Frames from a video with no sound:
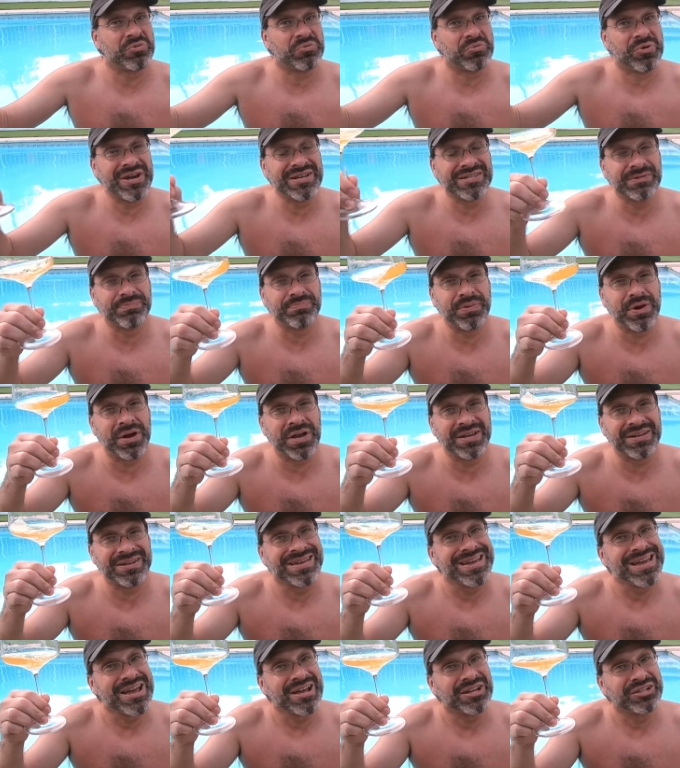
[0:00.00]
Raise a pint.
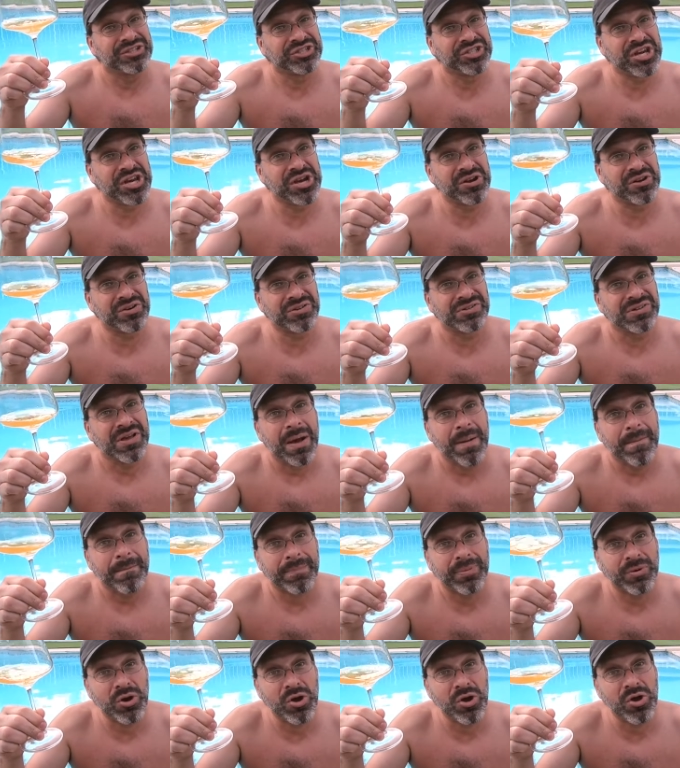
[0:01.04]
Cheers.
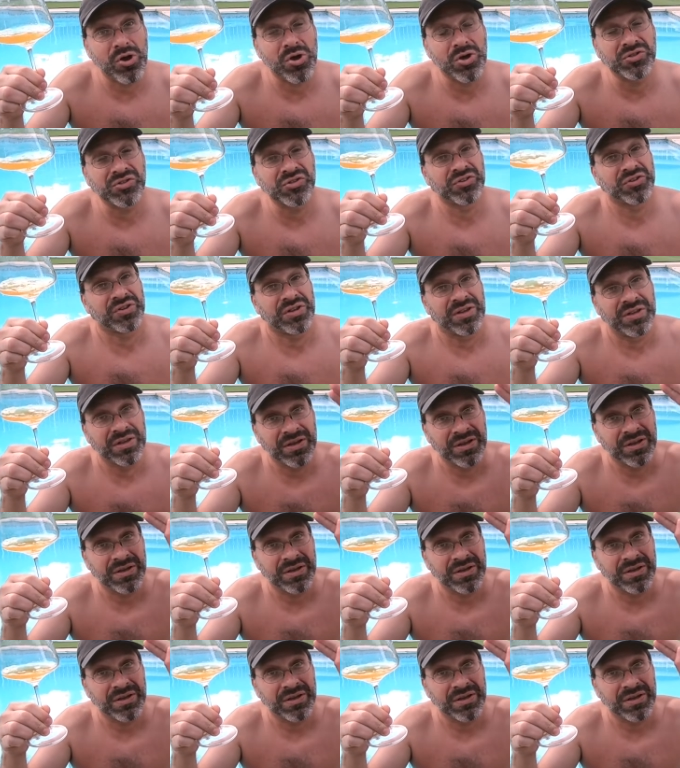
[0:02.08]
Prost.